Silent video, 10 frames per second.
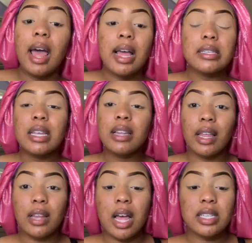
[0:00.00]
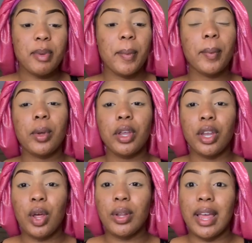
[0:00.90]
I see like lots of people,
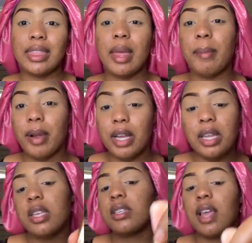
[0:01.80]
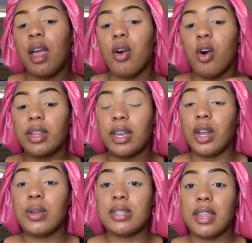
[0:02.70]
like they barely set or they
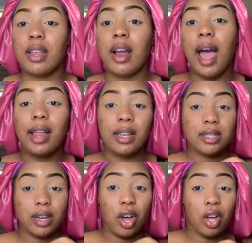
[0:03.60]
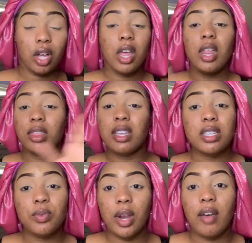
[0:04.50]
don't set their eyelids at all. This
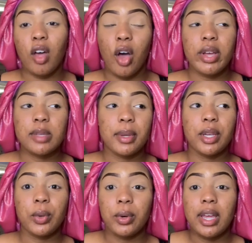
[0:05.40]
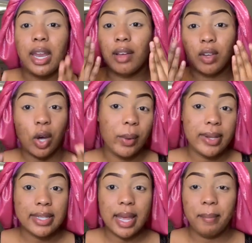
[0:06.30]
is what I've always been doing, and I've always
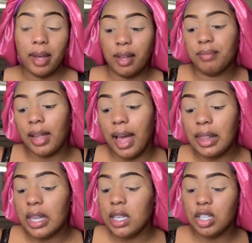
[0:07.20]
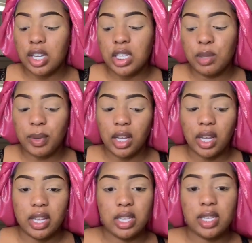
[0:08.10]
set my eyelids just
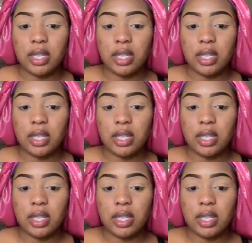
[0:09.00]
because.